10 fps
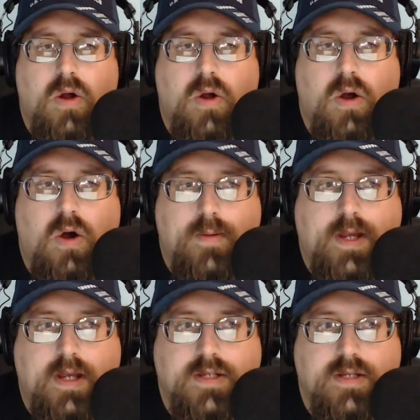All
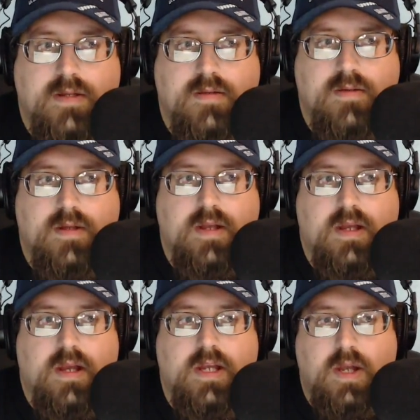because
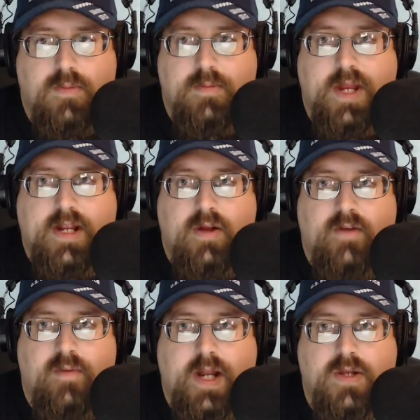he's helped them take down
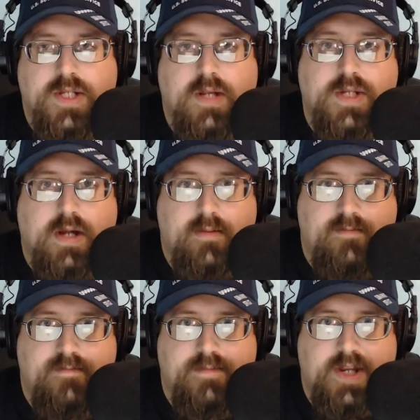everybody else. Now it's time
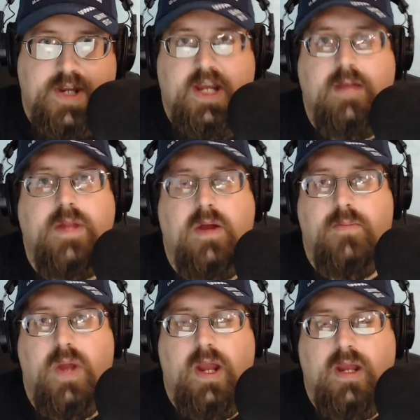to take him down a
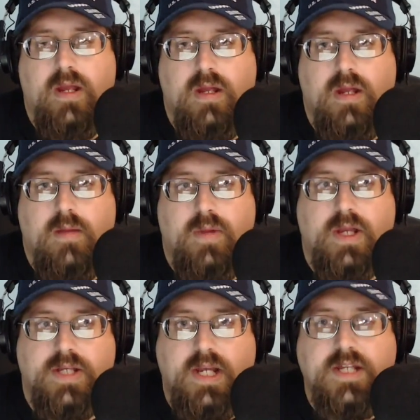peg because
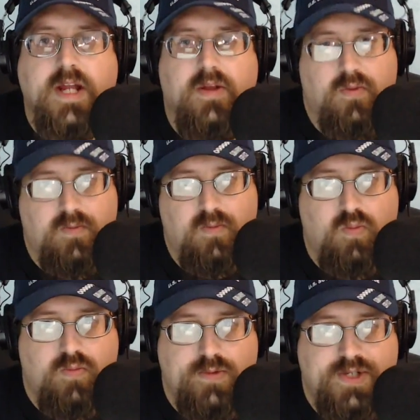he's now the
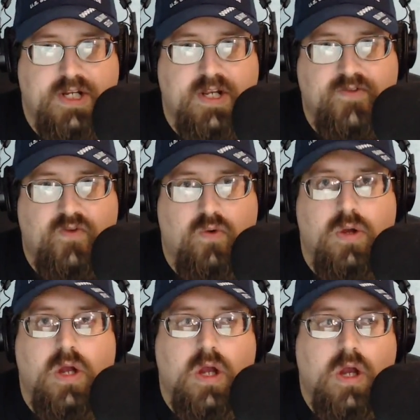successful
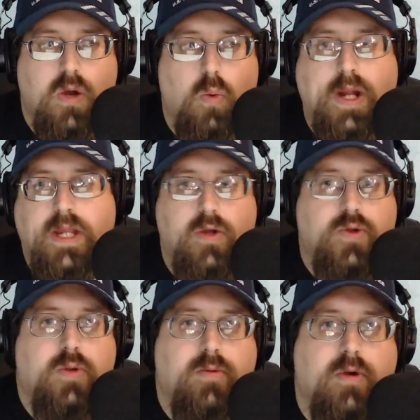white
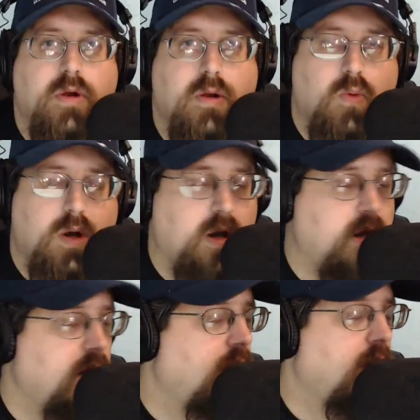YouTuber and whatnot.
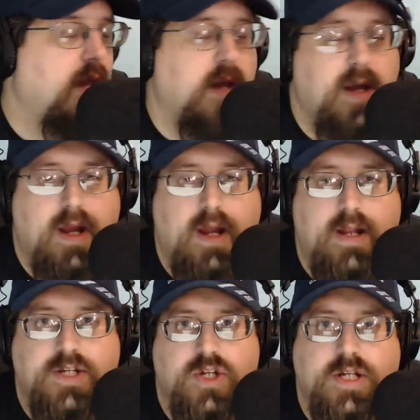It's
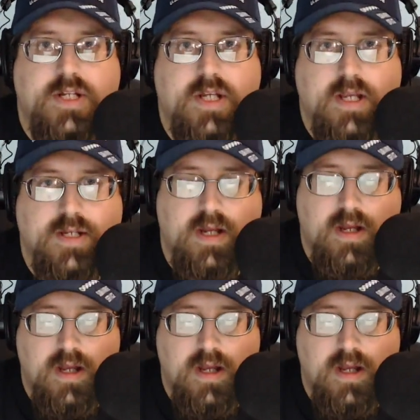just disgusting.